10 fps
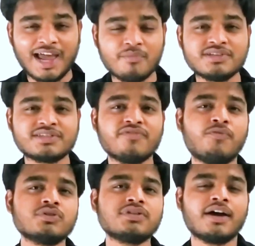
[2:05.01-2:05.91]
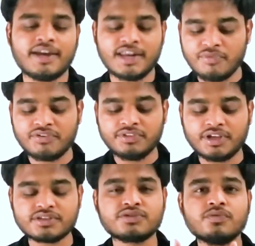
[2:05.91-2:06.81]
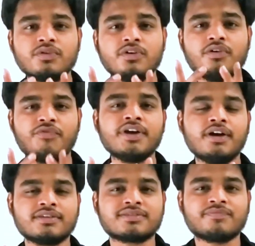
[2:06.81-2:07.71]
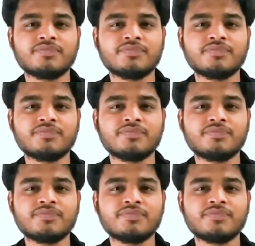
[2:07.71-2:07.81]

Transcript: diamond shaped fossa in between these two fingers.